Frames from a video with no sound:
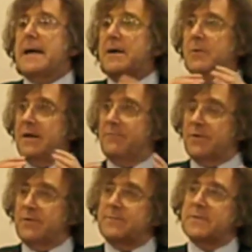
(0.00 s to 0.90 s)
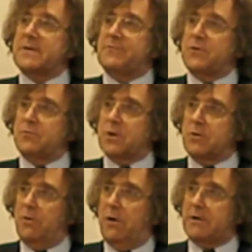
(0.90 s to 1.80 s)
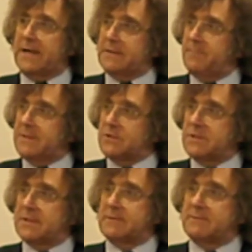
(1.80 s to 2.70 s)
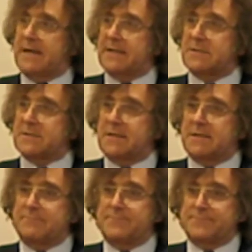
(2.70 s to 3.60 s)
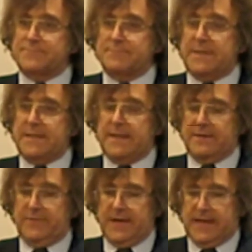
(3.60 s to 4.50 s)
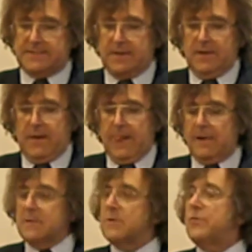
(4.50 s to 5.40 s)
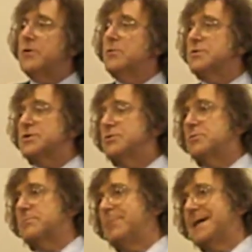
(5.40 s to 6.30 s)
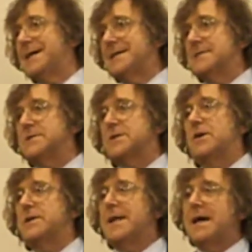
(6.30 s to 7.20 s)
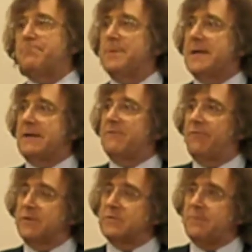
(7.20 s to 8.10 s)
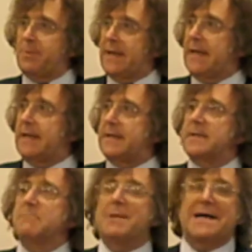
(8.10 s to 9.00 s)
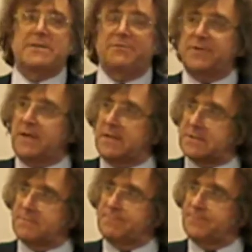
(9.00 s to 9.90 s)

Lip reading: However, if you recall, I had mentioned at the last meeting that those sewer bonds are not being fully paid by the fees.